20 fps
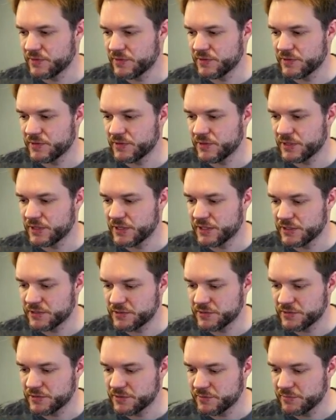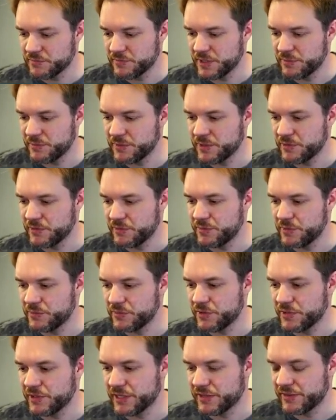I guess maybe it would be
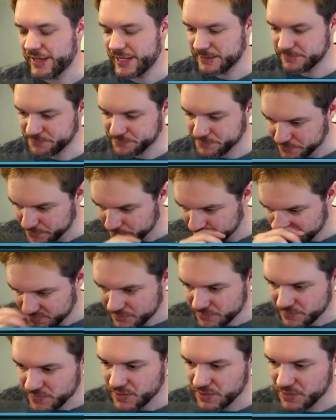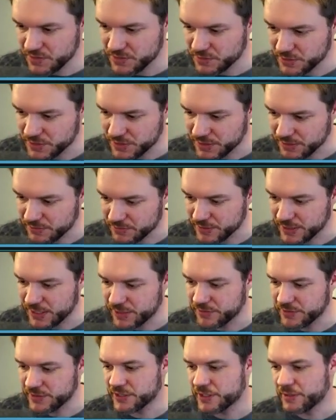more like that. So it would level out
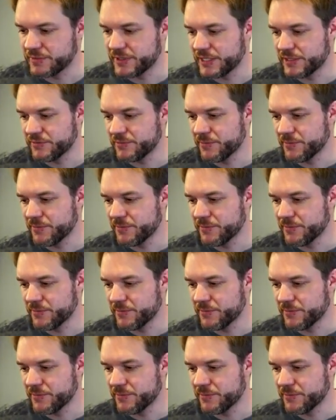and then come down.